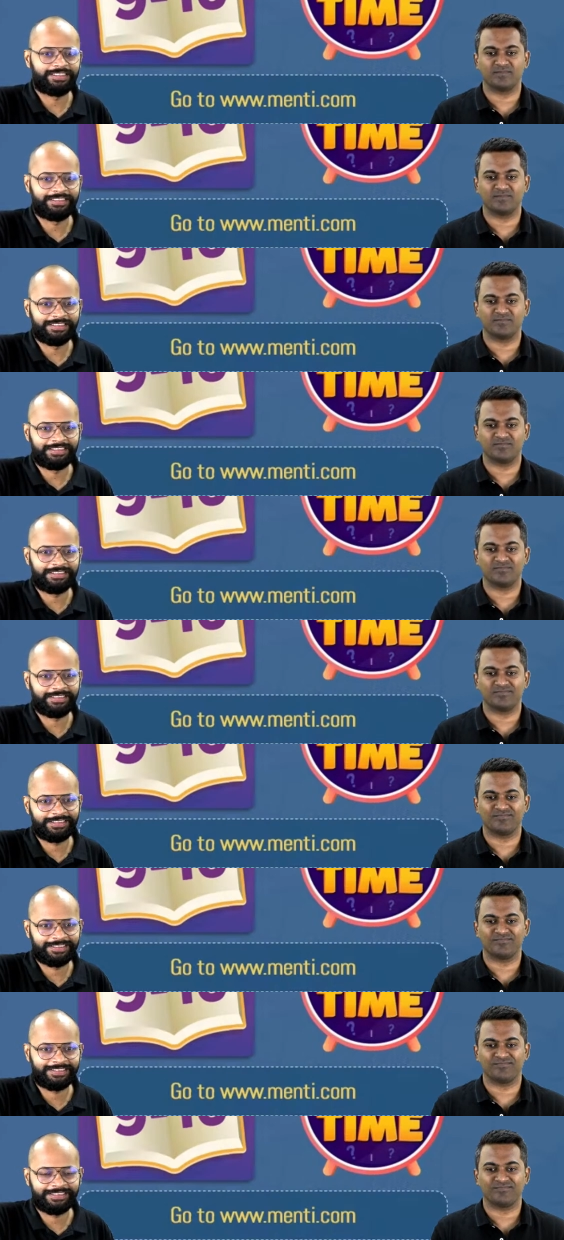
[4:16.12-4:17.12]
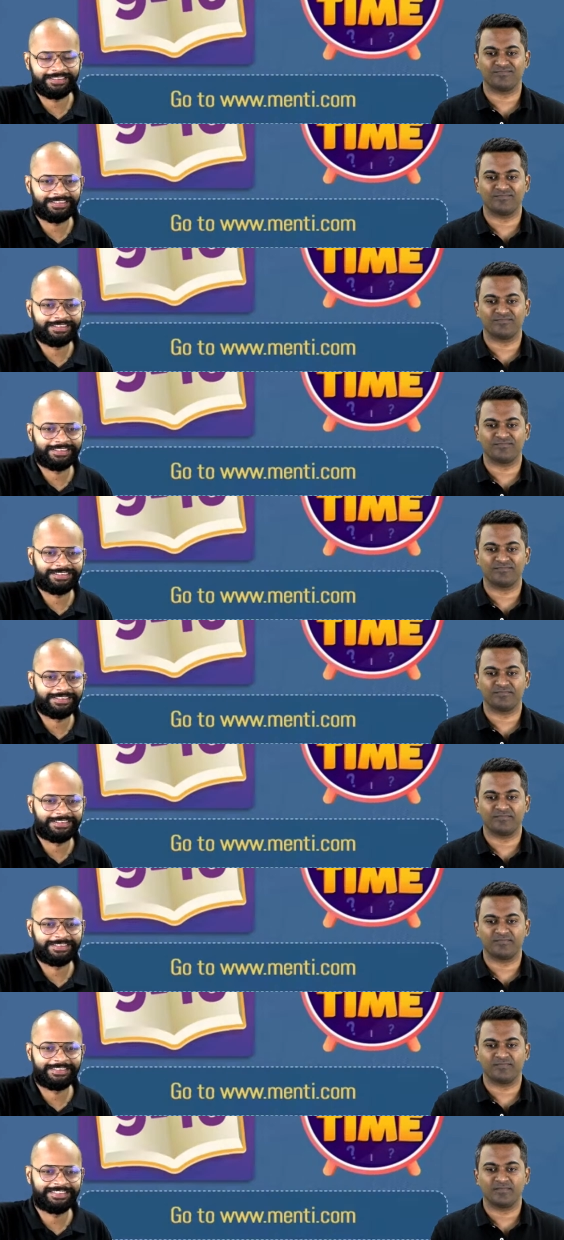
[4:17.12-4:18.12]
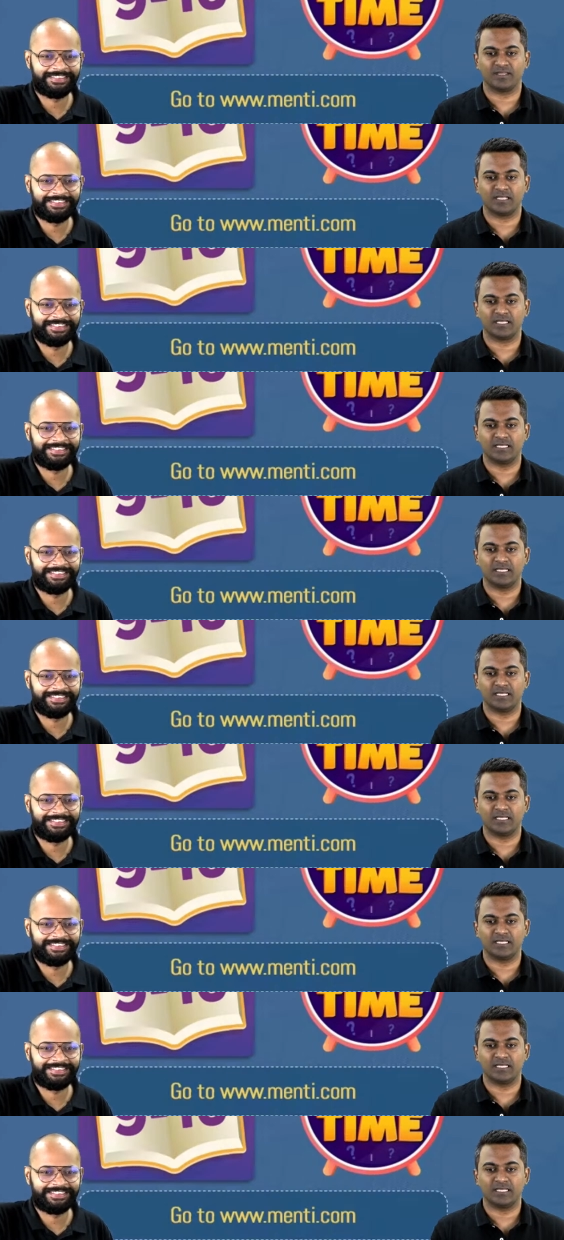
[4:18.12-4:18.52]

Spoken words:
No one is speaking in this clip.